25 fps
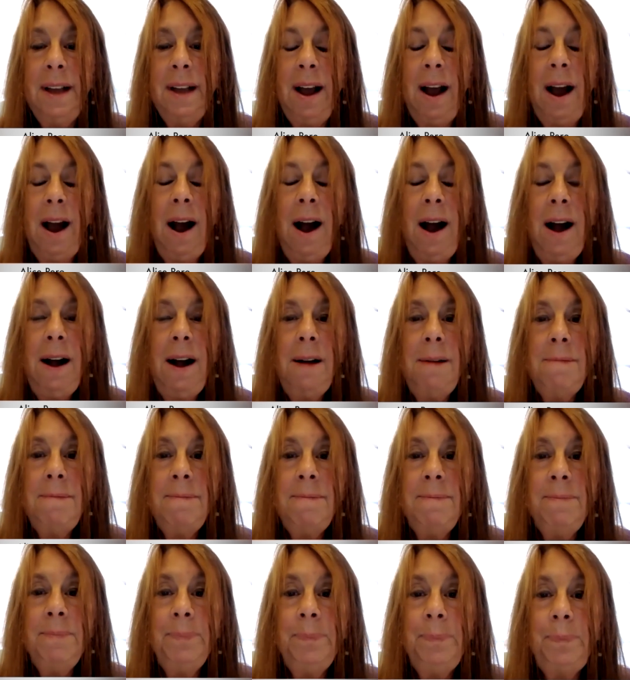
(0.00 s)

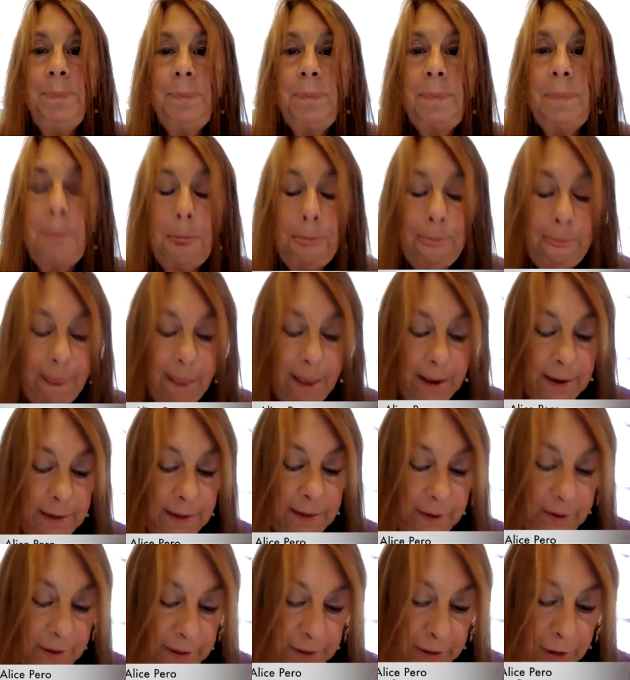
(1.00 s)
Um,
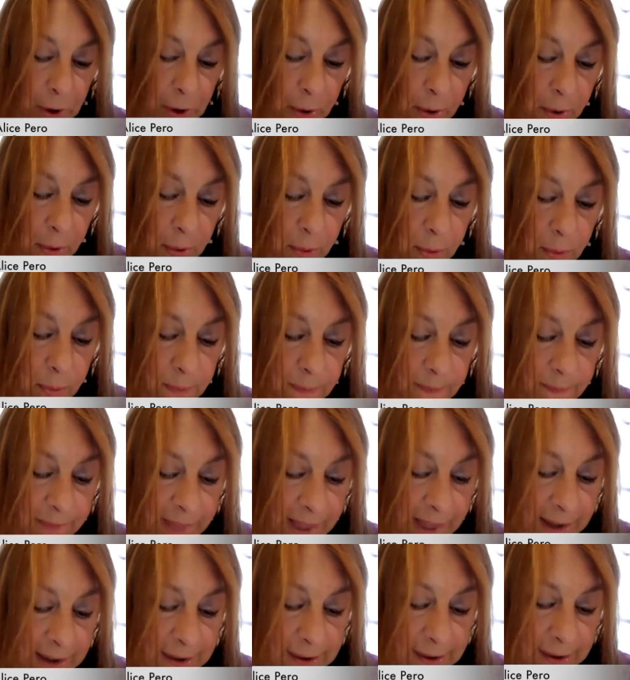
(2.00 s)
so
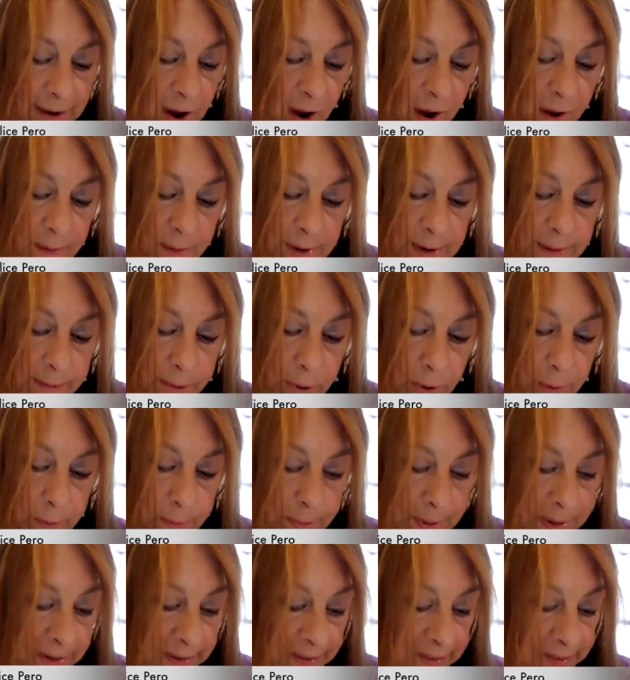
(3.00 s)
that's a common
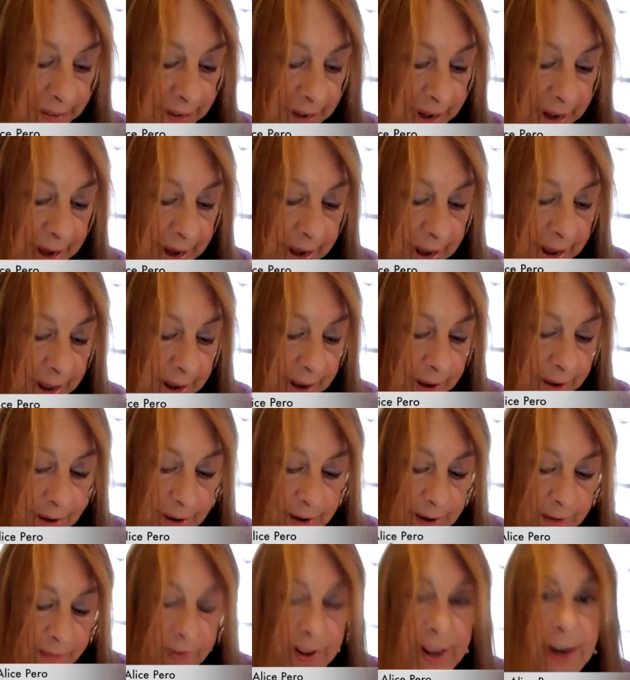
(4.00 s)
purpose. And
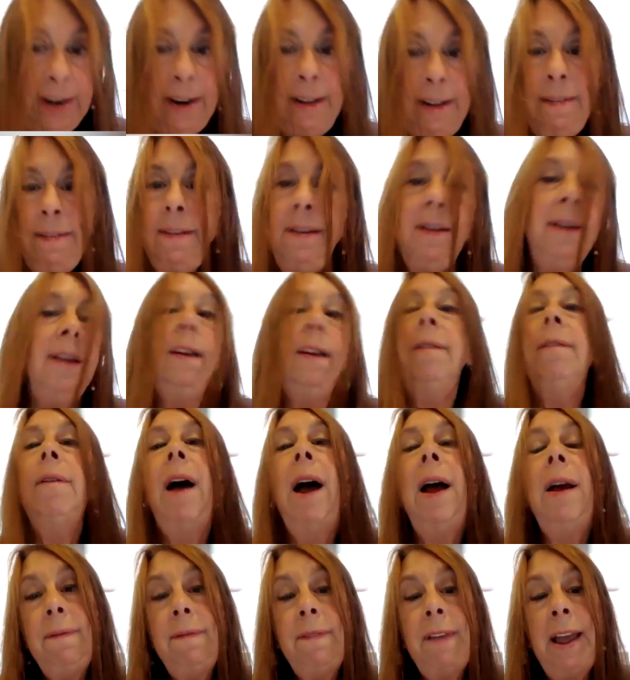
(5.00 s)
if anything,
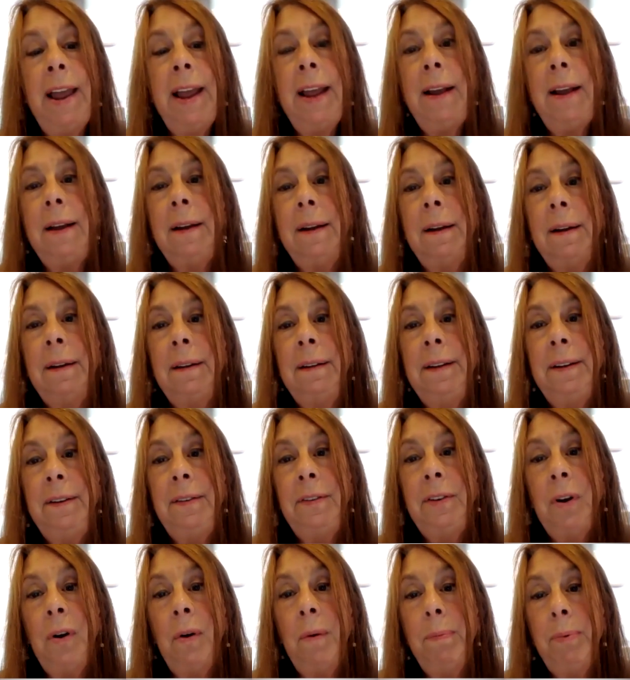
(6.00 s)
I thank
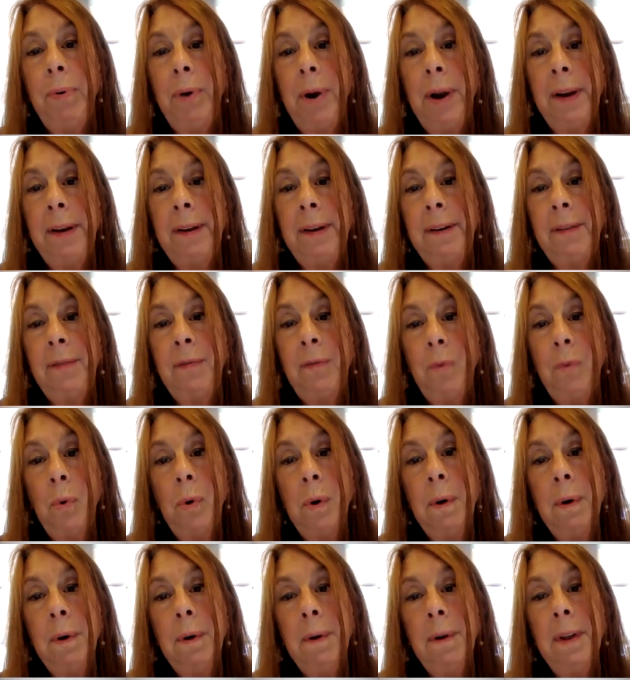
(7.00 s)
Elisa Press
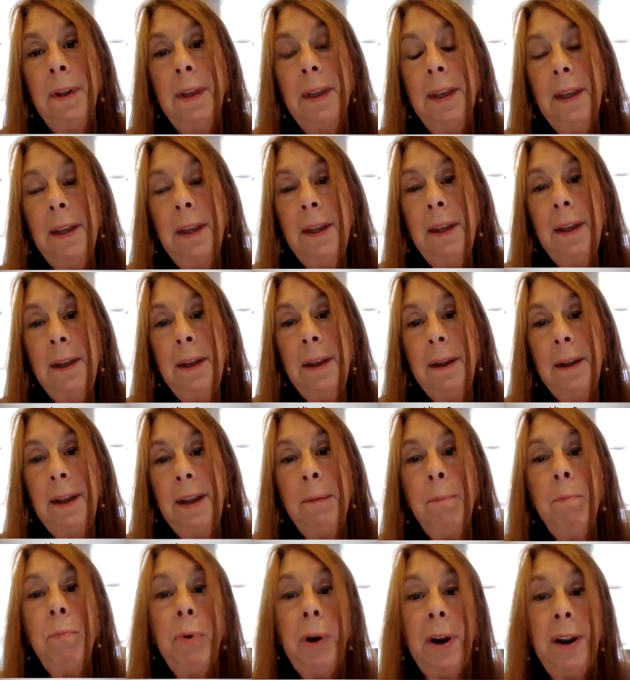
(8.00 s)
for
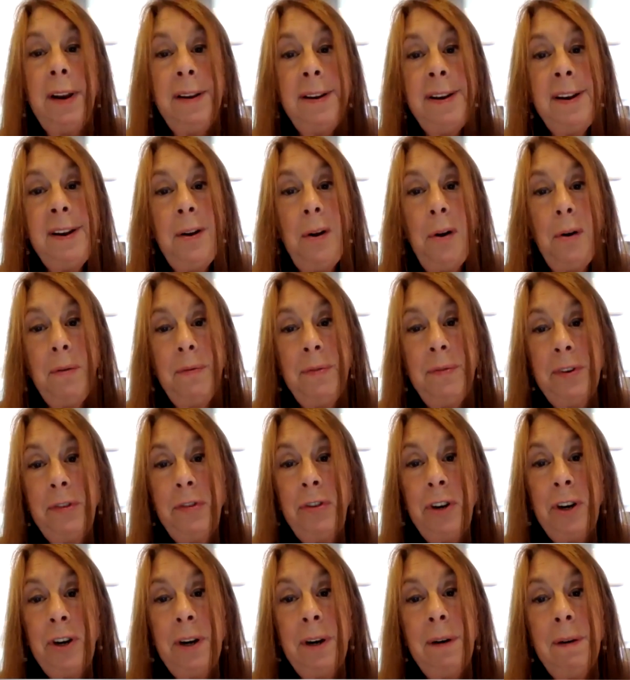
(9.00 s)
embracing our
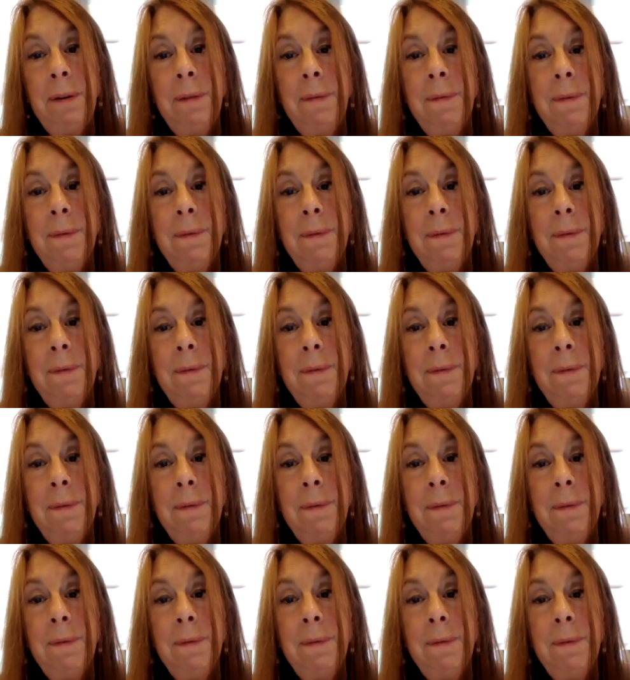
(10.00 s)
vision